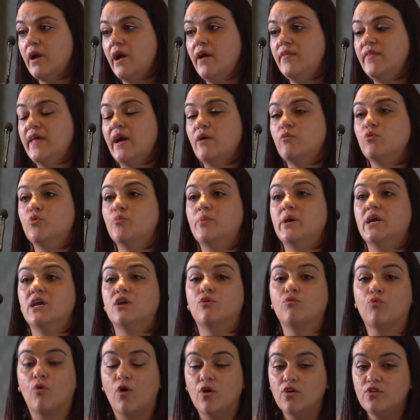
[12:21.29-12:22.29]
and that will be
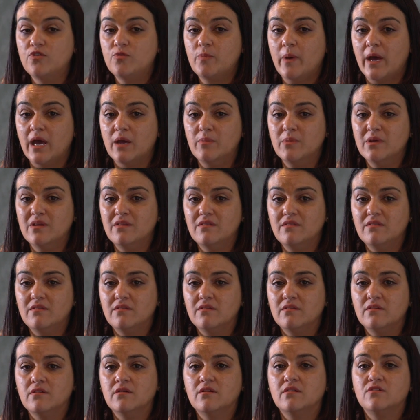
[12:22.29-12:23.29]
gross
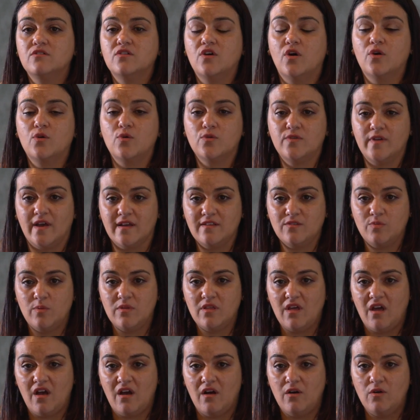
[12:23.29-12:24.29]
payments, total tax
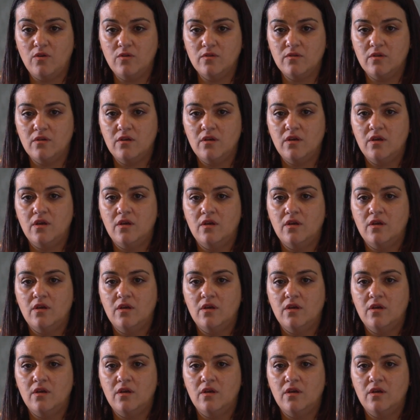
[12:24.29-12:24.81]
withheld,